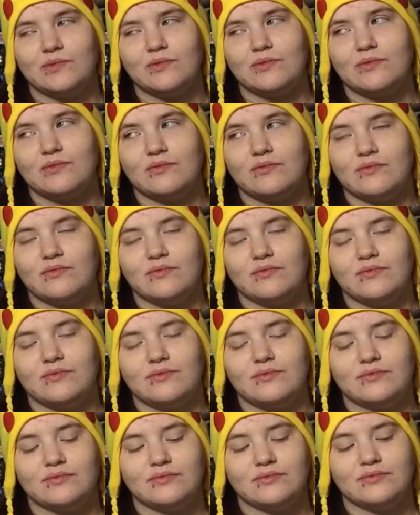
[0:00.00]

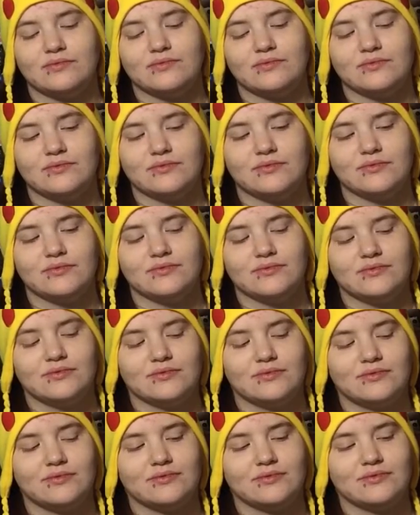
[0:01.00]

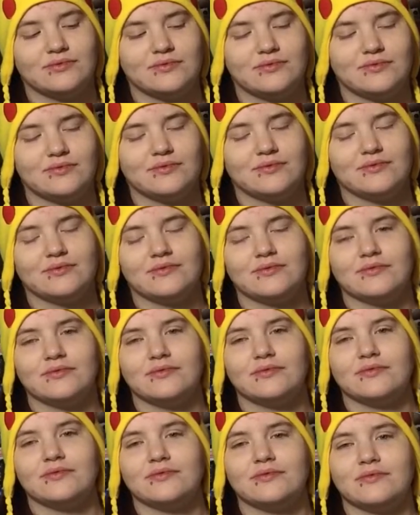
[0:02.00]

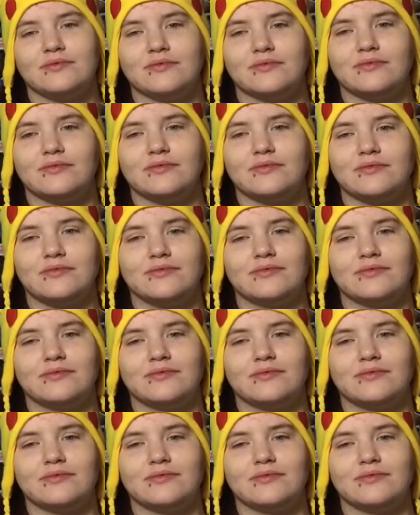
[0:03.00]
[no speech]